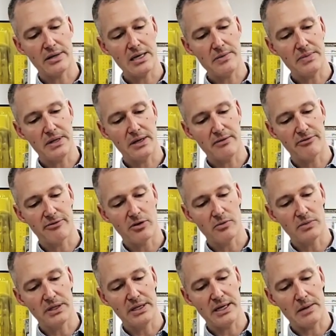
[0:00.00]
keeping it
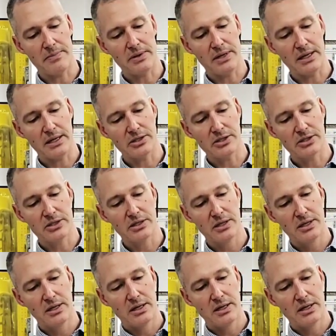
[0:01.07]
firmly up against